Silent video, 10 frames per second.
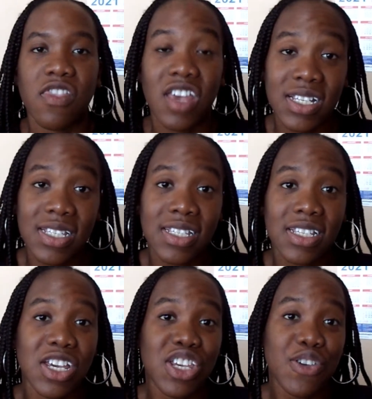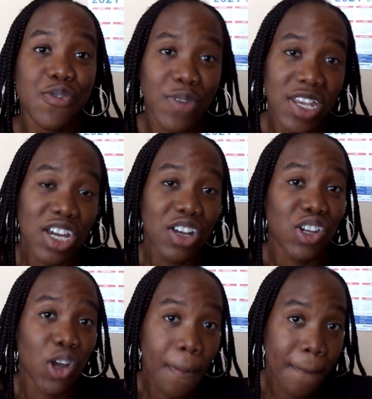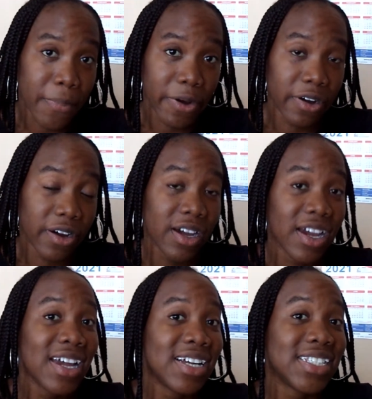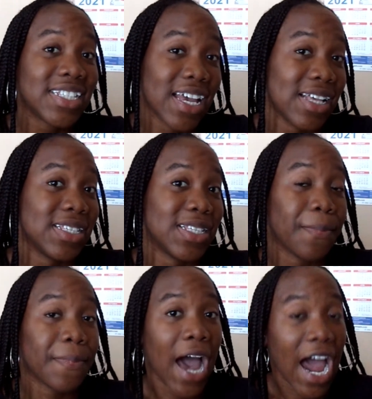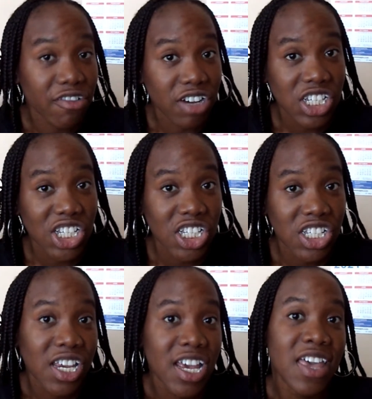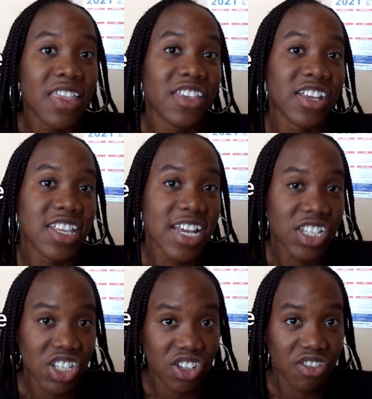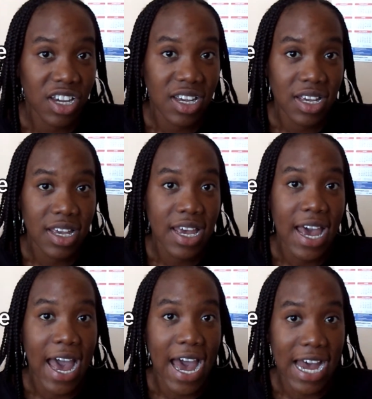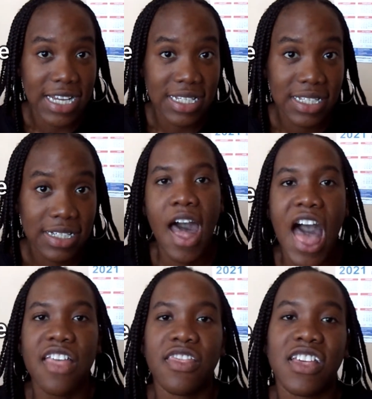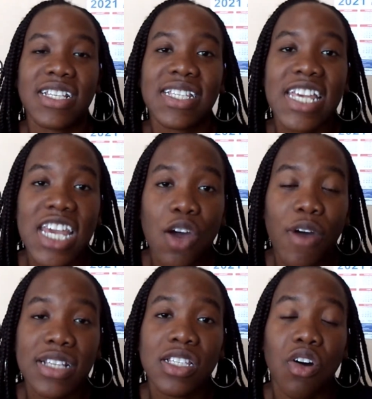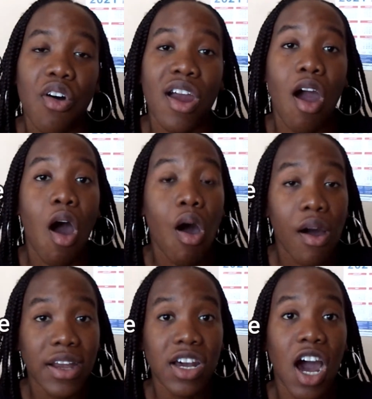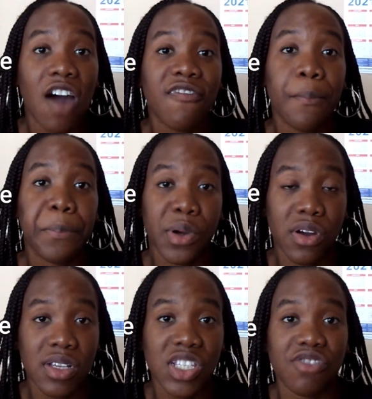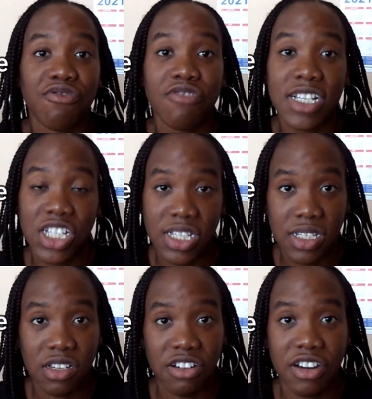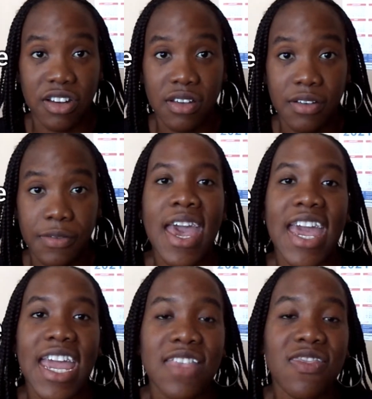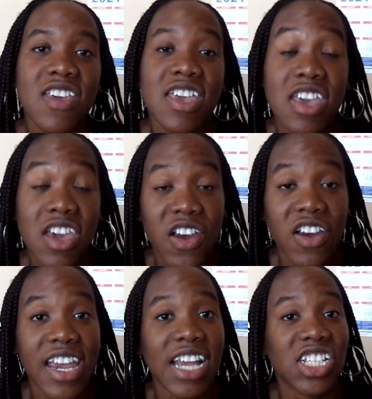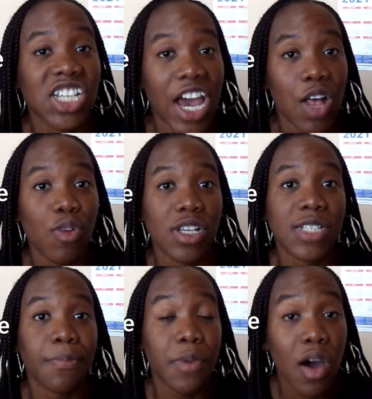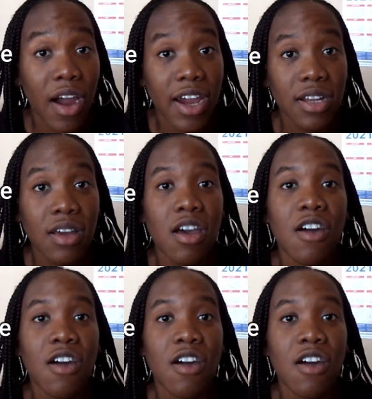This unique number tells the parish, the district, and the sequence or order of births registered in the year a child was born